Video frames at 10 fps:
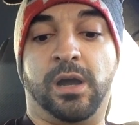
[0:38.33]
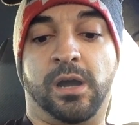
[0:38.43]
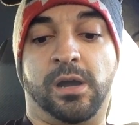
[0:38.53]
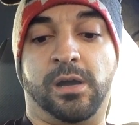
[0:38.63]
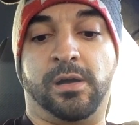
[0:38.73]

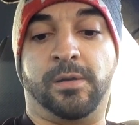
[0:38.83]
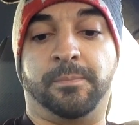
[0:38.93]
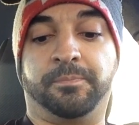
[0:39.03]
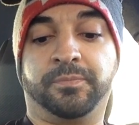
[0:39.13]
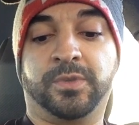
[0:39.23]

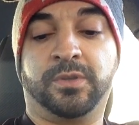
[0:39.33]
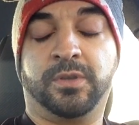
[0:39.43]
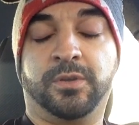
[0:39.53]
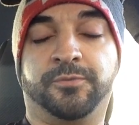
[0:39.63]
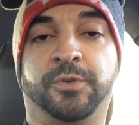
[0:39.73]

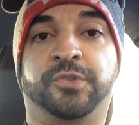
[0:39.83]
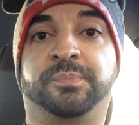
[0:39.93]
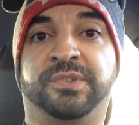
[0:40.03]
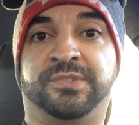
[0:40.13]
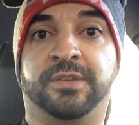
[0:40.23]
for
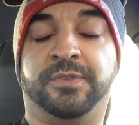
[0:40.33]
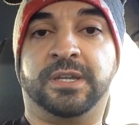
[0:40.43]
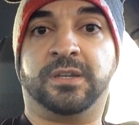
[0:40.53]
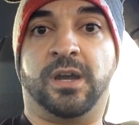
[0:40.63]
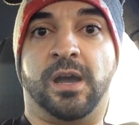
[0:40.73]

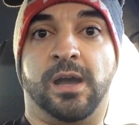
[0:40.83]
specific